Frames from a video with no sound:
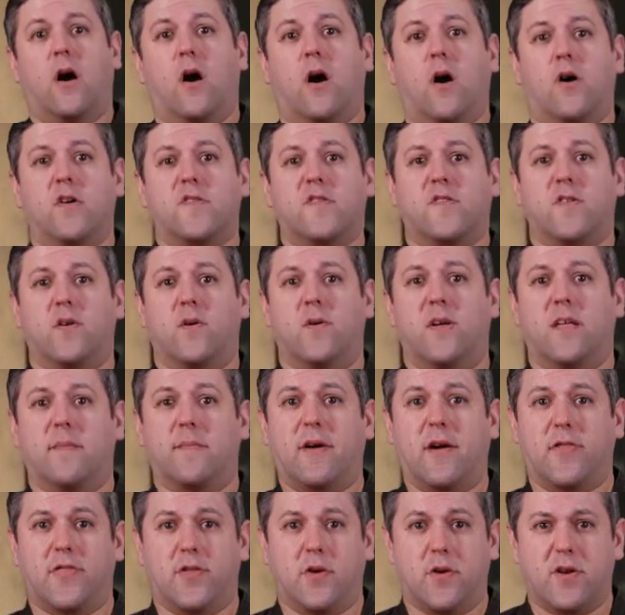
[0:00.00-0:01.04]
Also, in
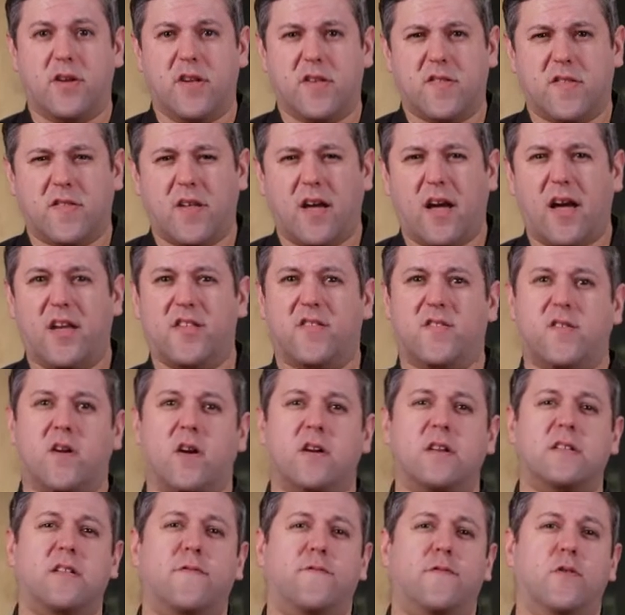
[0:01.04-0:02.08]
my 30s, I
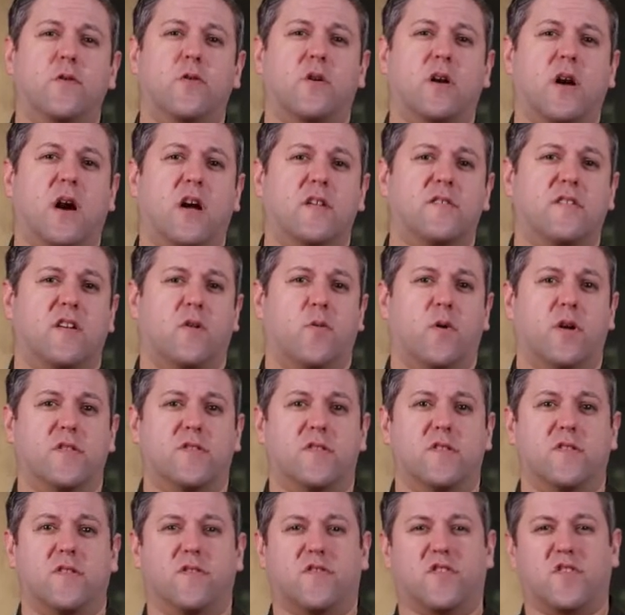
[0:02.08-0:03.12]
started to feel
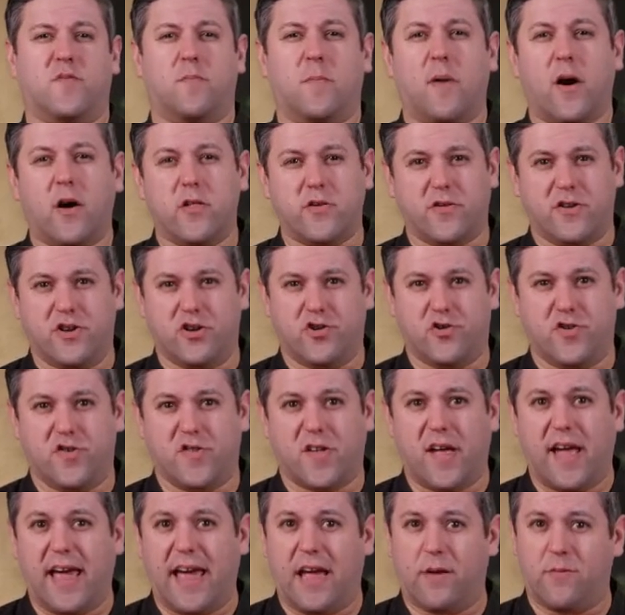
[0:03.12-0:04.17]
consequences of smaller
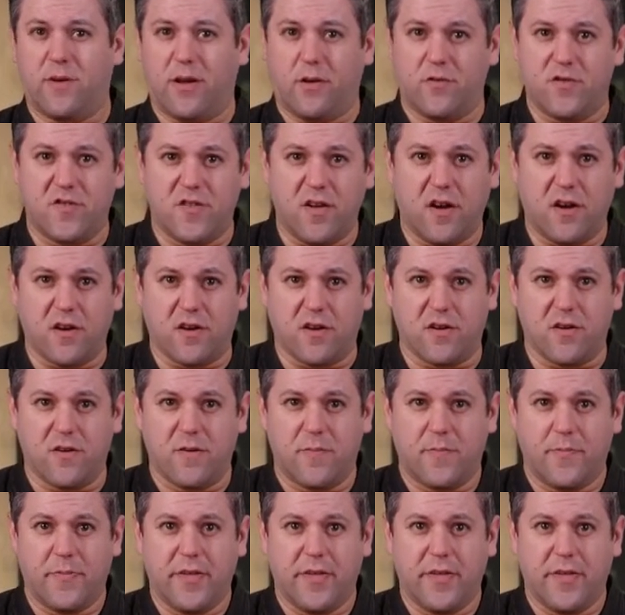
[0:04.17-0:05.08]
injuries I had when I was younger.